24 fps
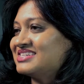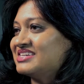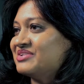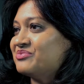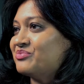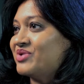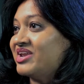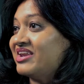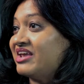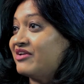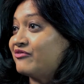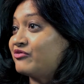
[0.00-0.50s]
it
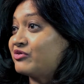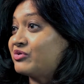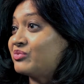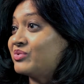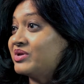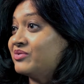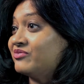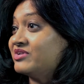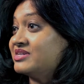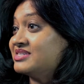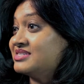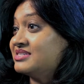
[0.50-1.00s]
whenever
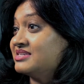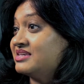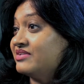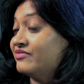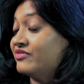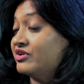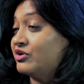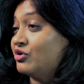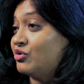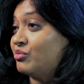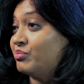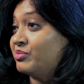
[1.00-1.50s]
we receive
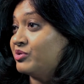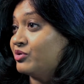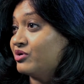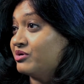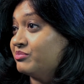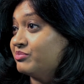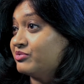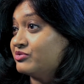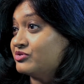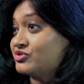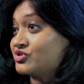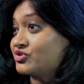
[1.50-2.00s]
an
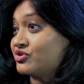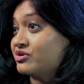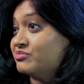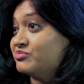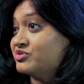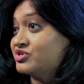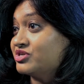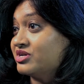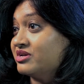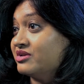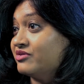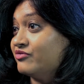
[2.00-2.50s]
opioid
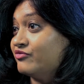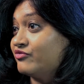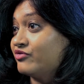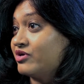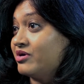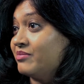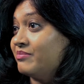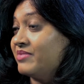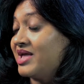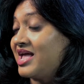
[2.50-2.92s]
prescription from